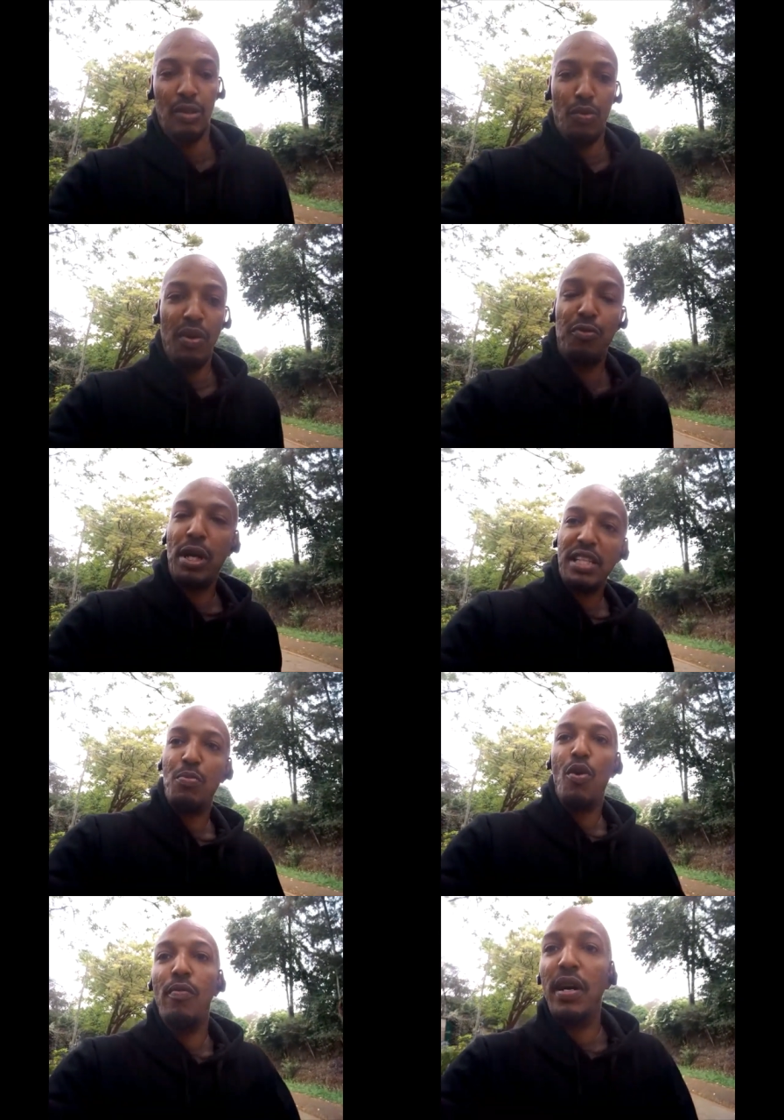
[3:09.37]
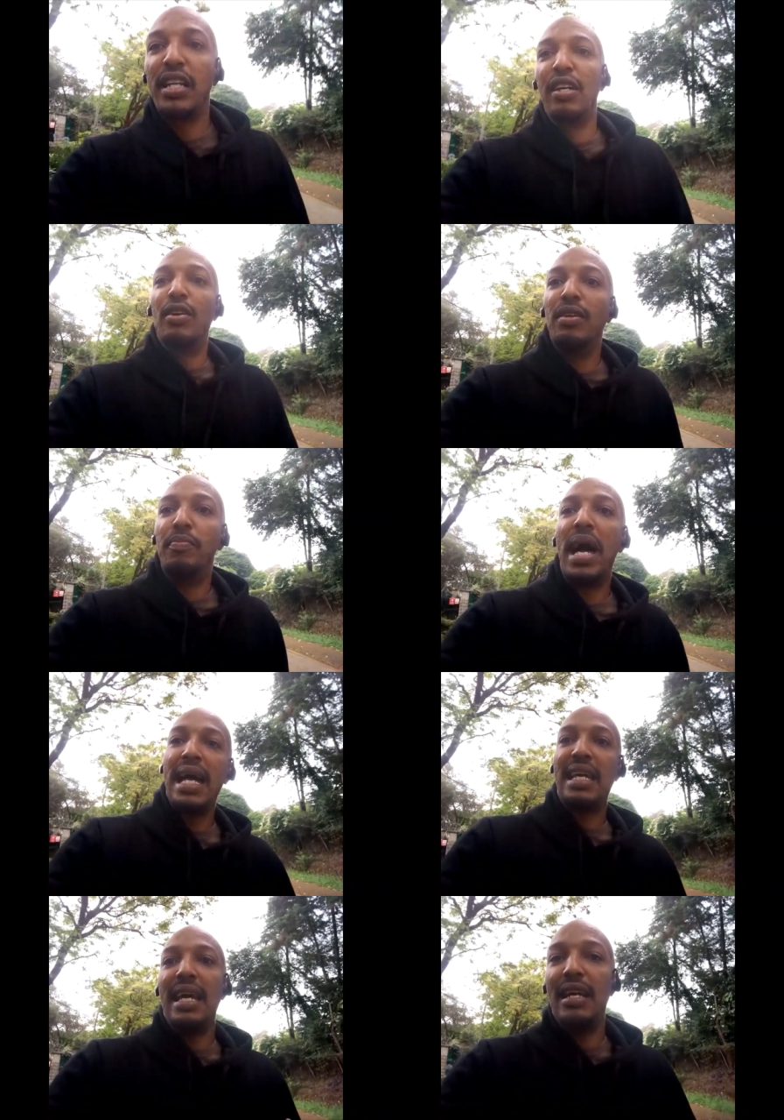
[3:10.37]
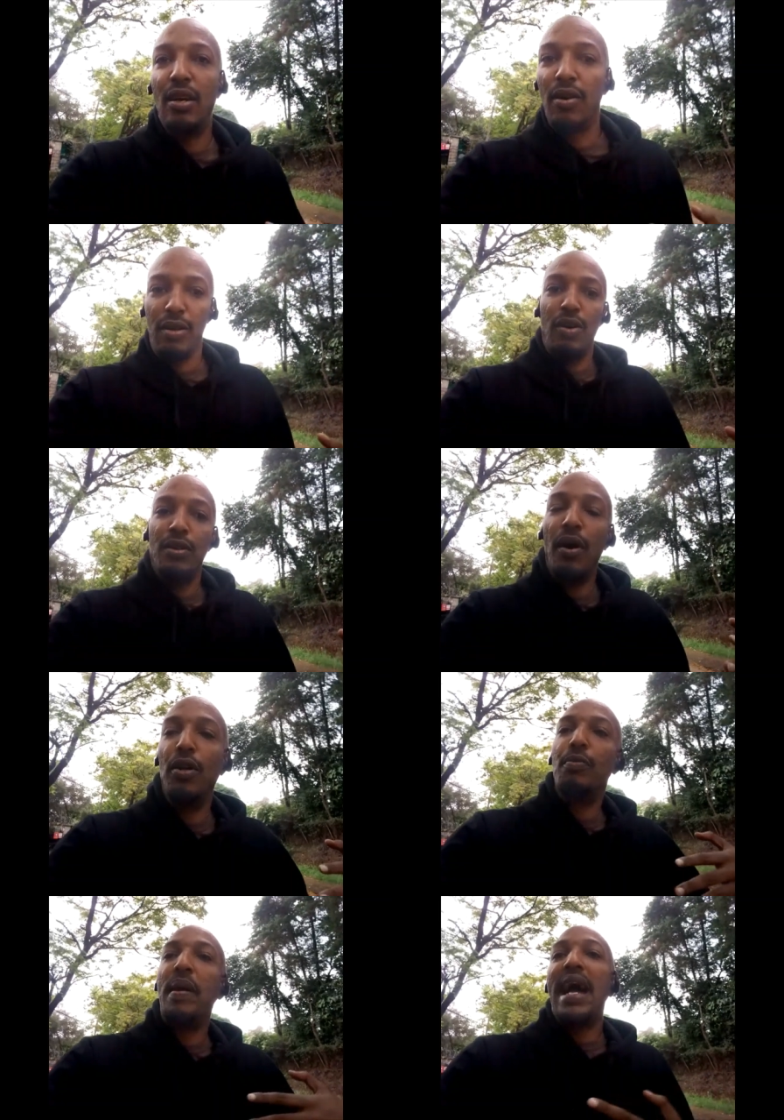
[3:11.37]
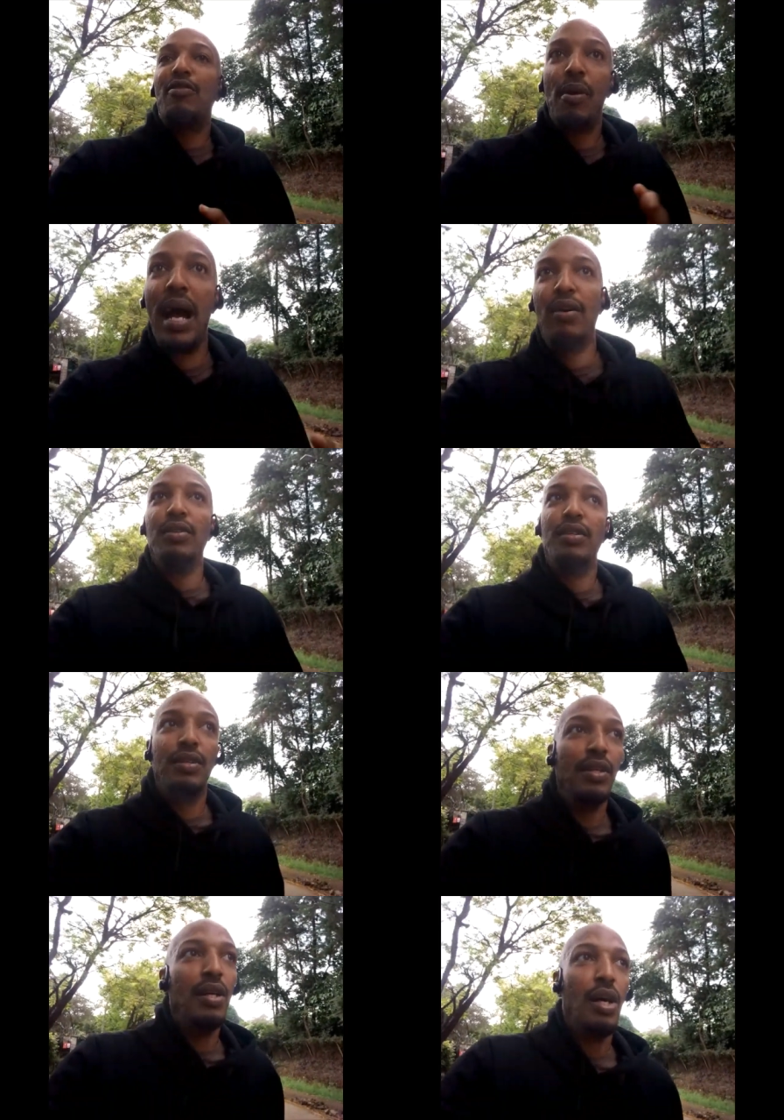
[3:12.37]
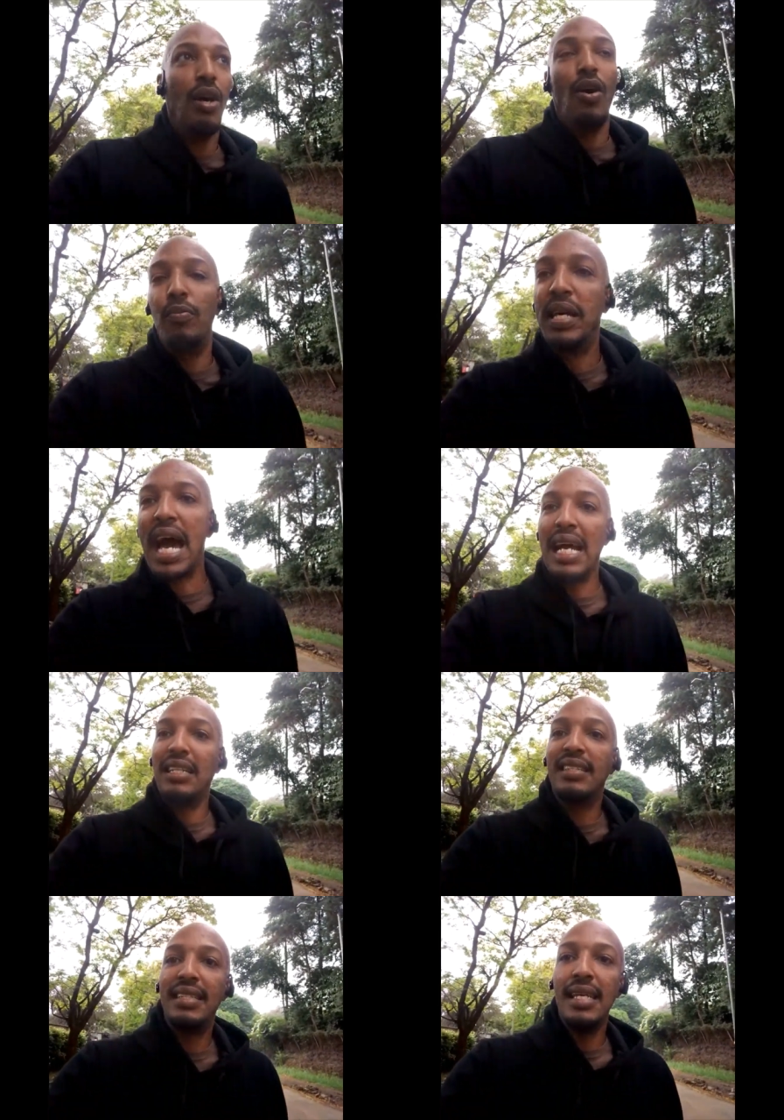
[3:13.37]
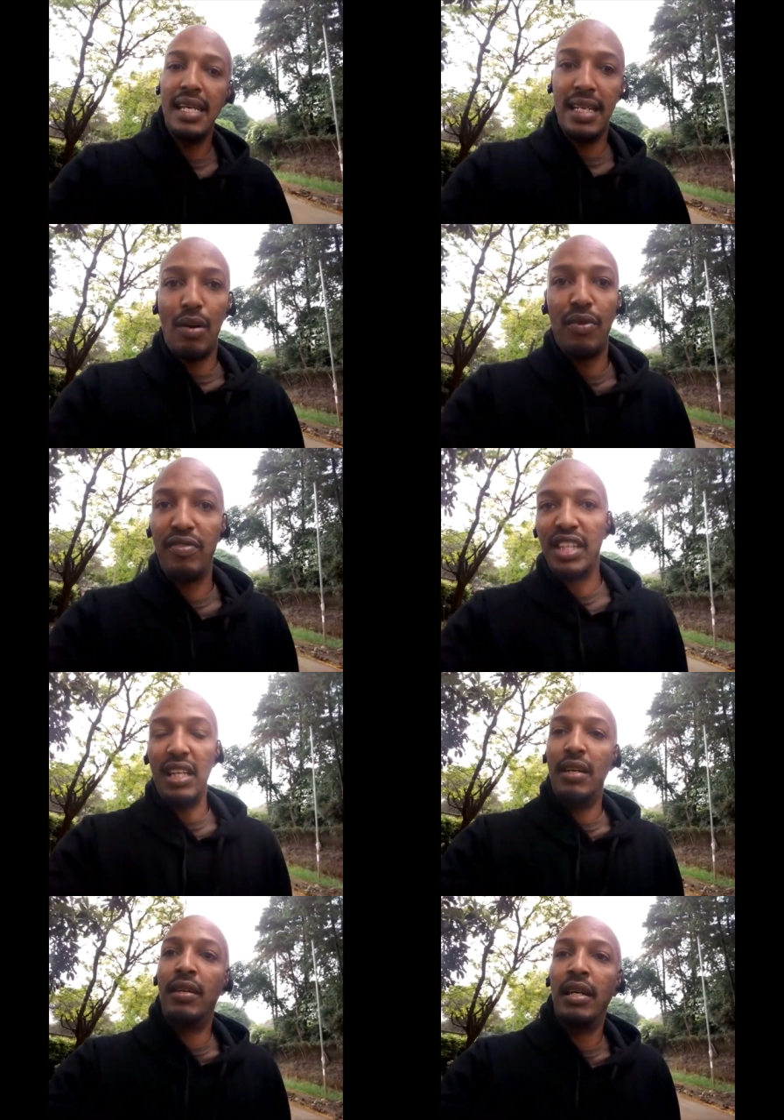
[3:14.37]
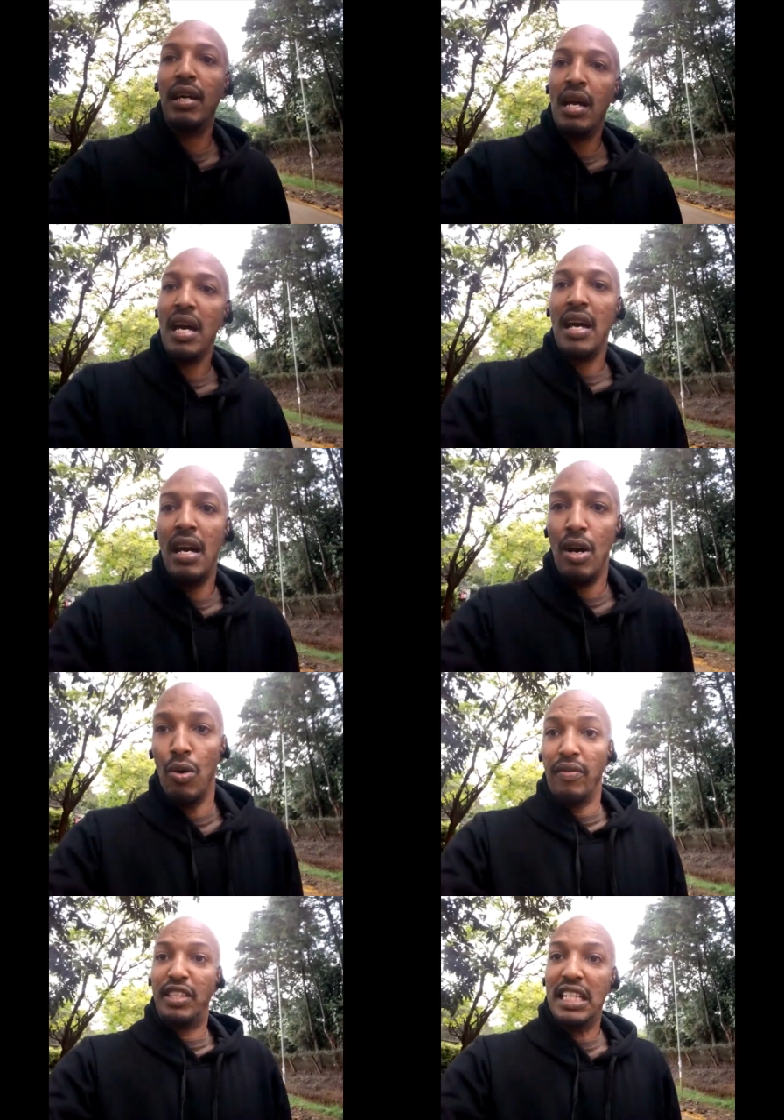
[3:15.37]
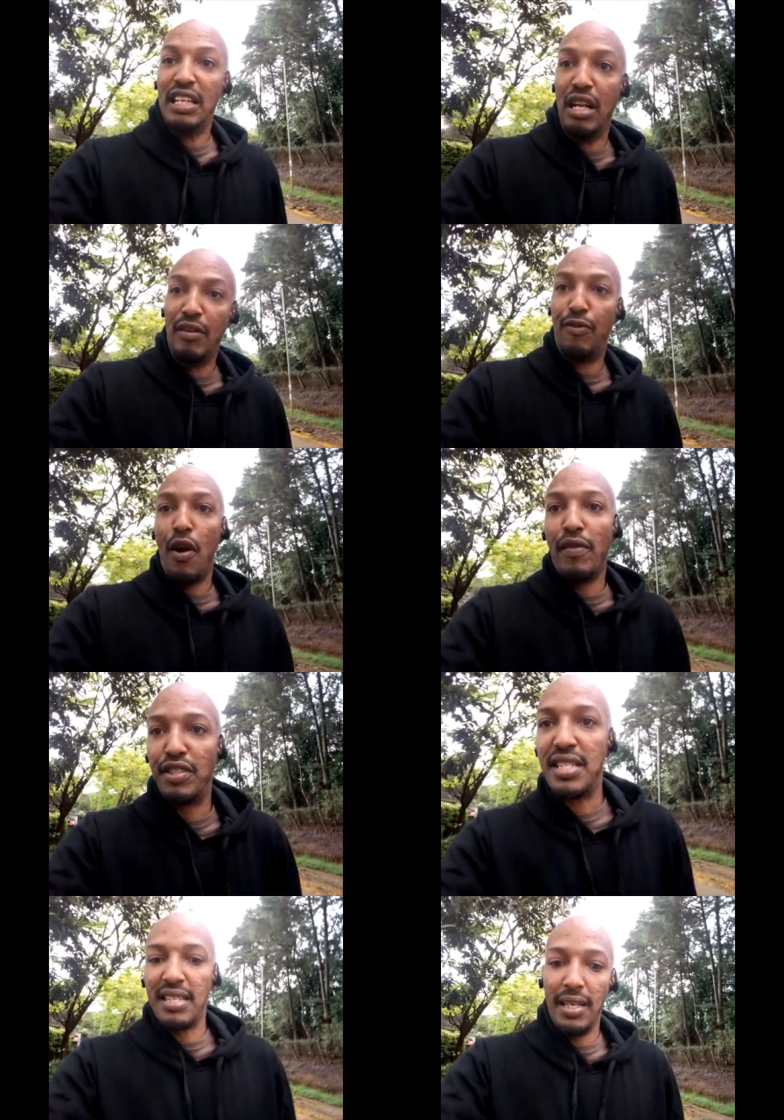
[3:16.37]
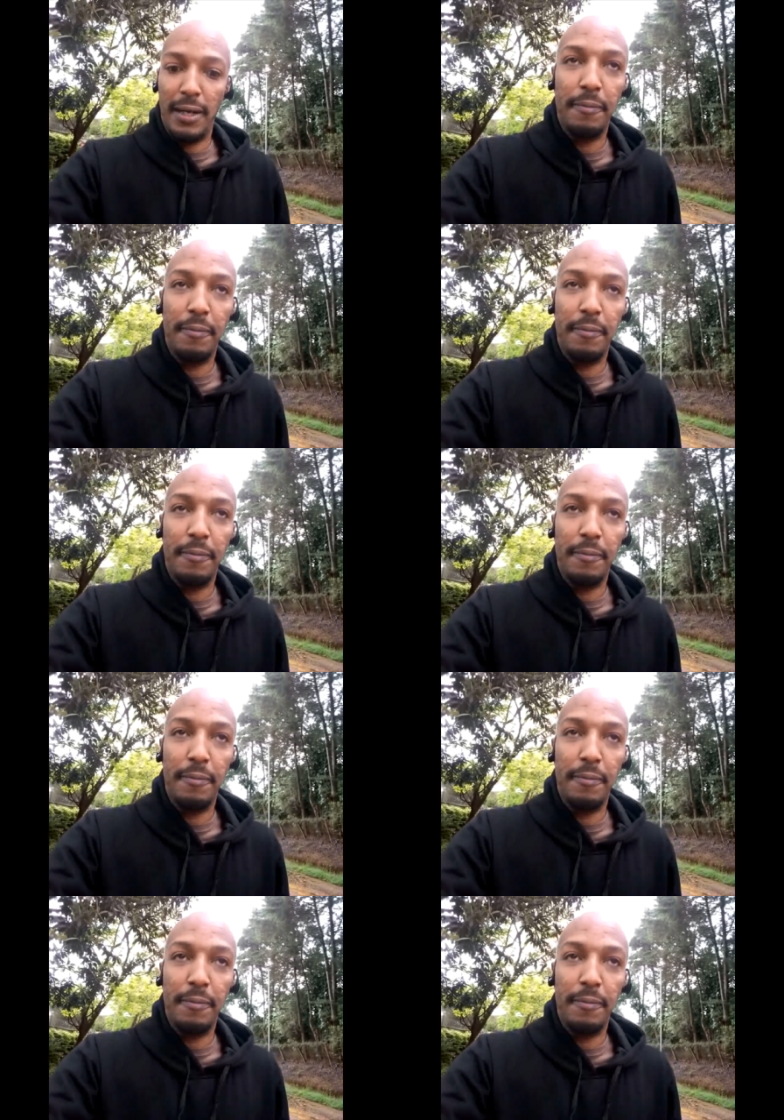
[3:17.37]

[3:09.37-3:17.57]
We've raised more money on the back end, on the, on the background, or behind the scene that we've did, we've did in front of the scene.